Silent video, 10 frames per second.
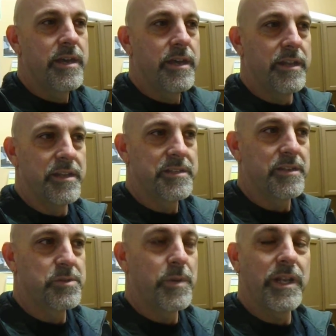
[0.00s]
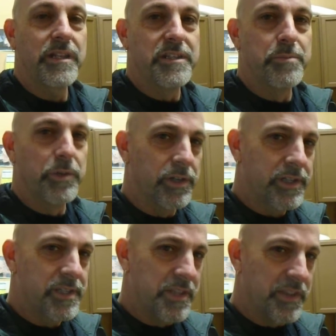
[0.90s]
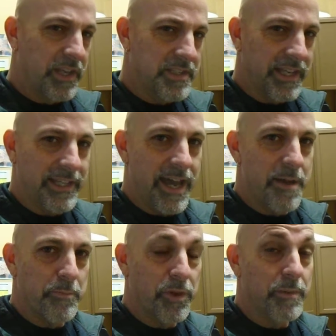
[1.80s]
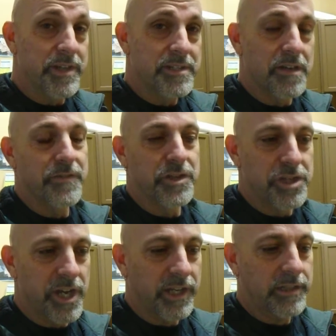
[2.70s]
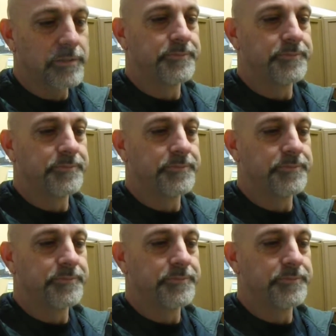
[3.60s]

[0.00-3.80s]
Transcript: And as I was reading these books and things like that and putting myself in check,